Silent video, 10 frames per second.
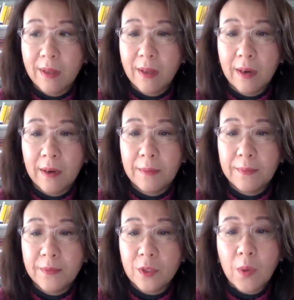Um,
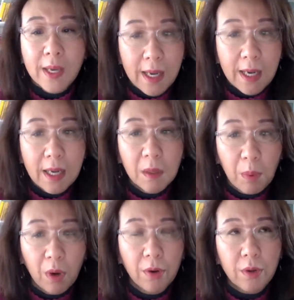so he needed a
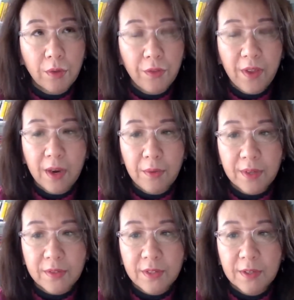political
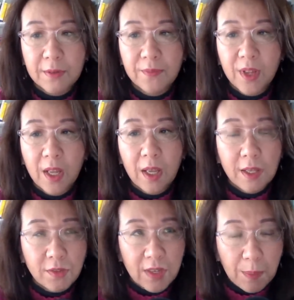theorist.
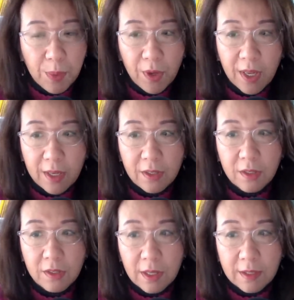His deputy,
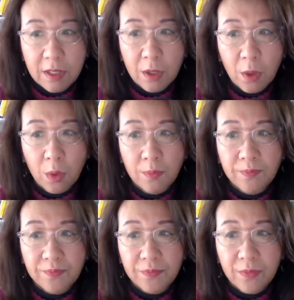Zheng Qinghong,
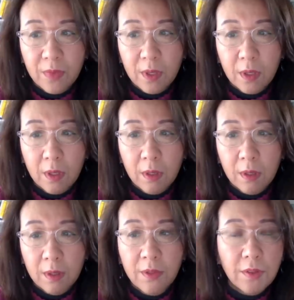
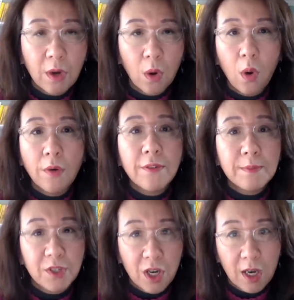th they're all
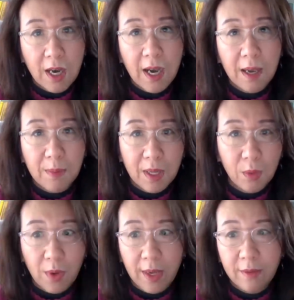from Shanghai, by the
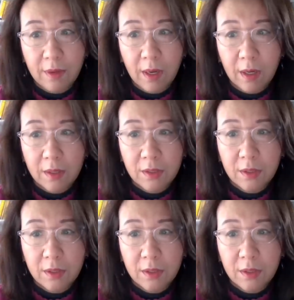way, uh,